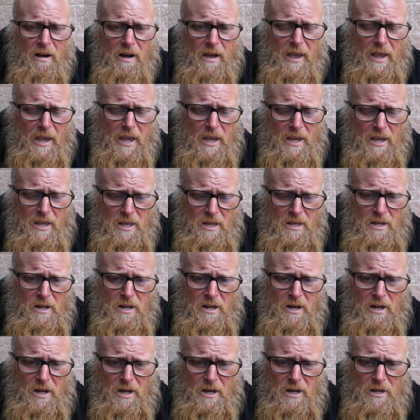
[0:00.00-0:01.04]
a
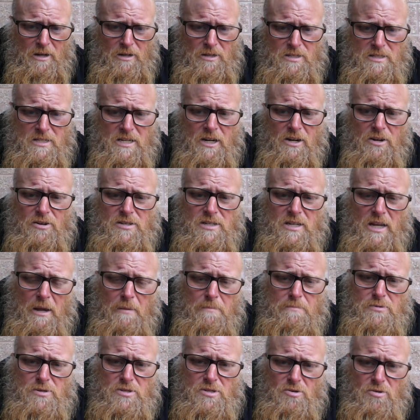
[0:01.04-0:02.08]
uh, ticker
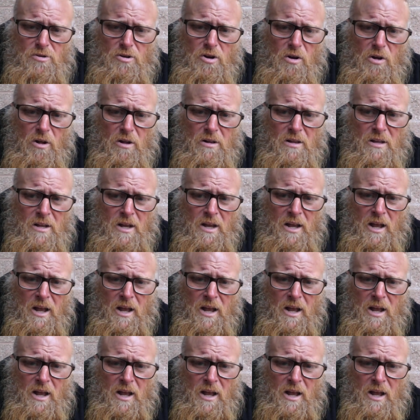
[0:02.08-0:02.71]
tape scroll